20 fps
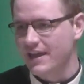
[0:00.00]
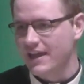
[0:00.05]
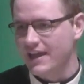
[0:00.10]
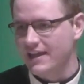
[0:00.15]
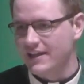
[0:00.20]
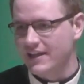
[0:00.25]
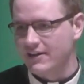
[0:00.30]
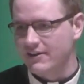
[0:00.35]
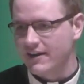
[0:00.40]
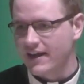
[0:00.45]

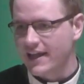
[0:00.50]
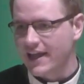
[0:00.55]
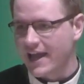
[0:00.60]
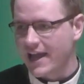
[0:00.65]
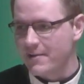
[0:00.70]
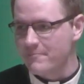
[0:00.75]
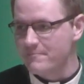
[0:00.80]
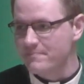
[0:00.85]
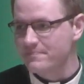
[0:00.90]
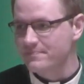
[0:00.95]
And here I
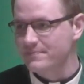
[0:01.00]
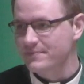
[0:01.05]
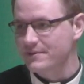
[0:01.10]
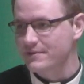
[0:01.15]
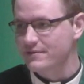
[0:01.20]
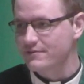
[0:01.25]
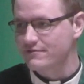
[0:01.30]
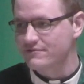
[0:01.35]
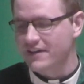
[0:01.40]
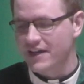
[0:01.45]
am,
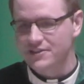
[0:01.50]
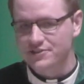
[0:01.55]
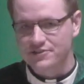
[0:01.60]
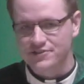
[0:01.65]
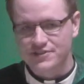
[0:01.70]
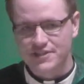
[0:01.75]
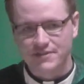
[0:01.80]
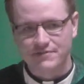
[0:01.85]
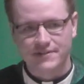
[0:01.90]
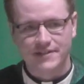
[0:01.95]
Father
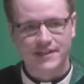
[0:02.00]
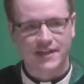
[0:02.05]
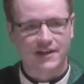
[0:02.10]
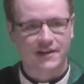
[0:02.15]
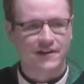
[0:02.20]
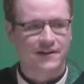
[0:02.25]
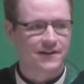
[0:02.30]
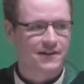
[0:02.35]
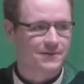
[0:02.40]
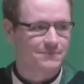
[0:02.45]
Steven
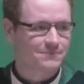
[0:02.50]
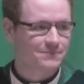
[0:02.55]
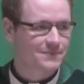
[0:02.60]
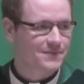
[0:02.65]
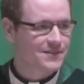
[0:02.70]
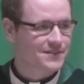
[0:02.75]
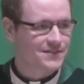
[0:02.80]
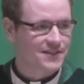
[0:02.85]
Carraher,